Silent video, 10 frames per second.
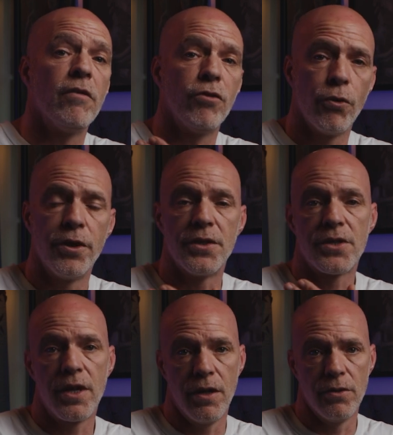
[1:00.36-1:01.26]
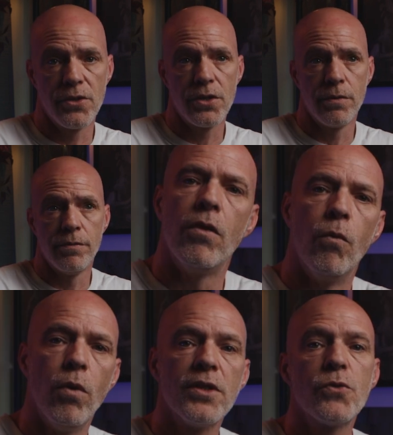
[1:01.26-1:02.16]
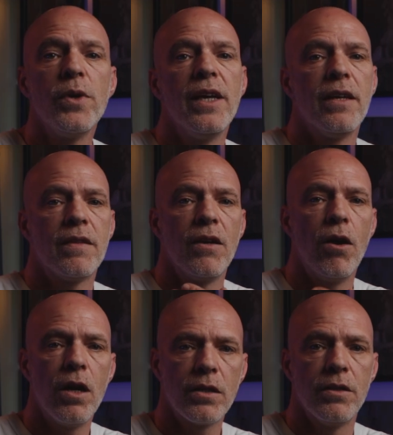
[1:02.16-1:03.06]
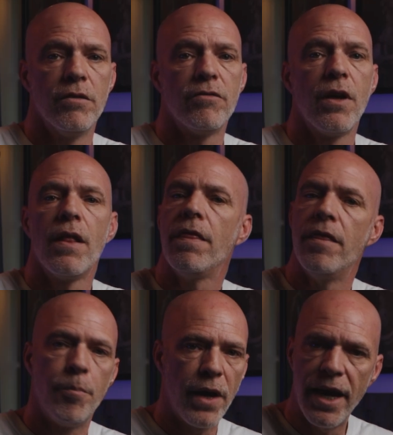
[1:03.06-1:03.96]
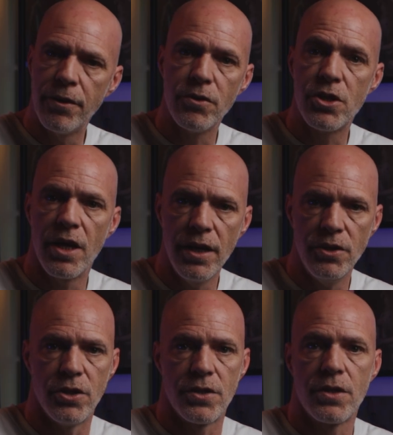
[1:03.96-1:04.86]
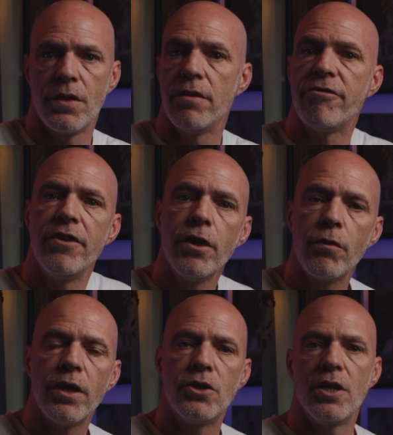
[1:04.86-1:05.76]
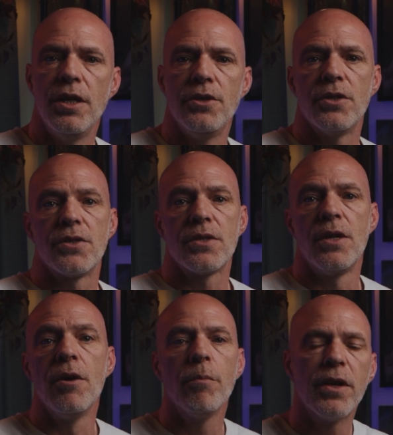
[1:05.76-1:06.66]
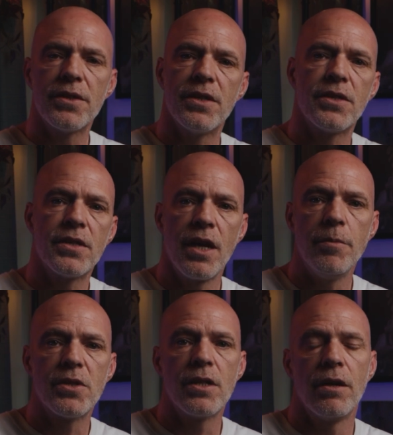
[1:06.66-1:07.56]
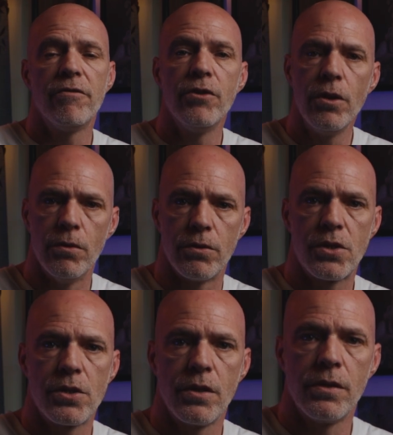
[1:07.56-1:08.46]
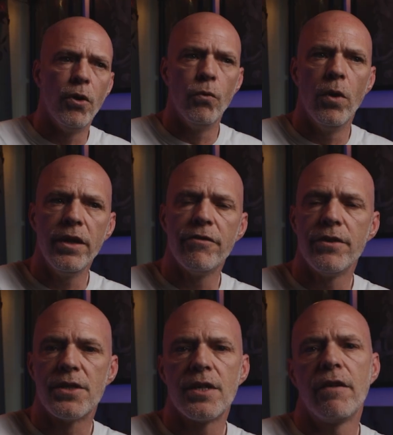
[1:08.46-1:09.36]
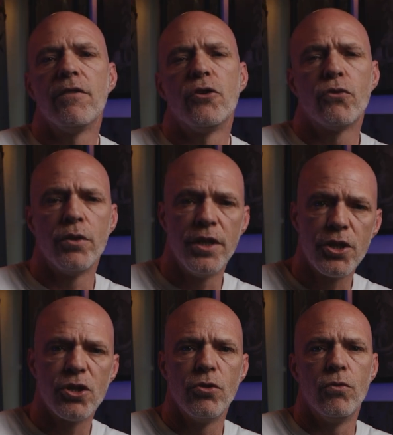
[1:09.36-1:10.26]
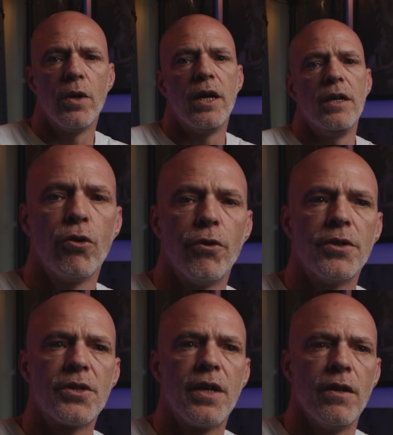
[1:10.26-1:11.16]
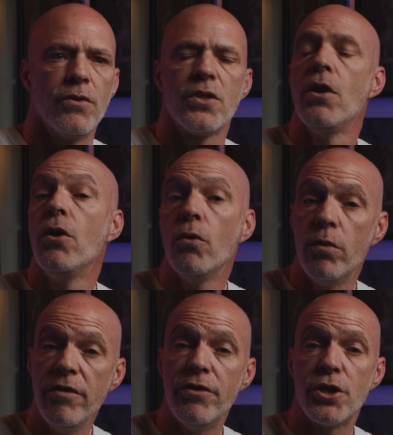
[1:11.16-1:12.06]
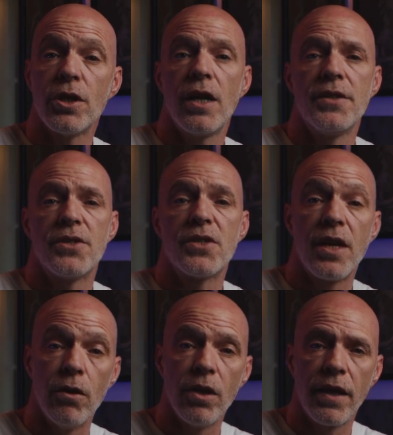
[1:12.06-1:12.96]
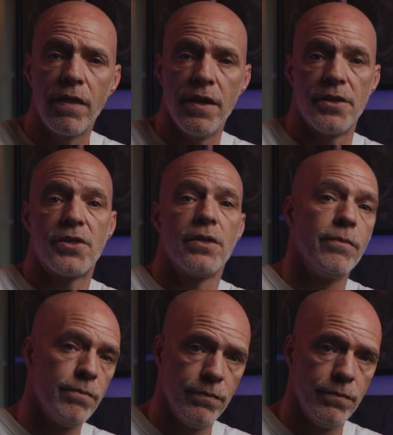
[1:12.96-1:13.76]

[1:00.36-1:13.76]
of learning scales, that once we hit the octave, the pattern changes, the fingering changes, but it's the same set of notes. But what if instead of the traditional way of learning scales, we visualize a scale like this?